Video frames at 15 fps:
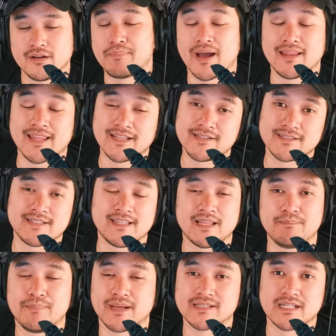but I like to see the
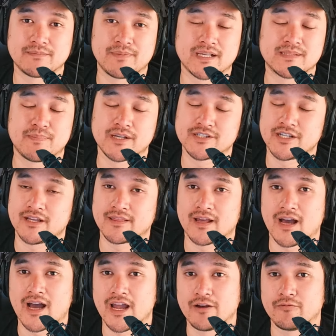mix up, especially at the
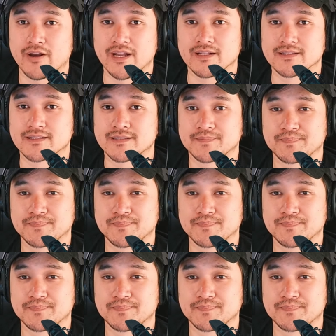high ranks.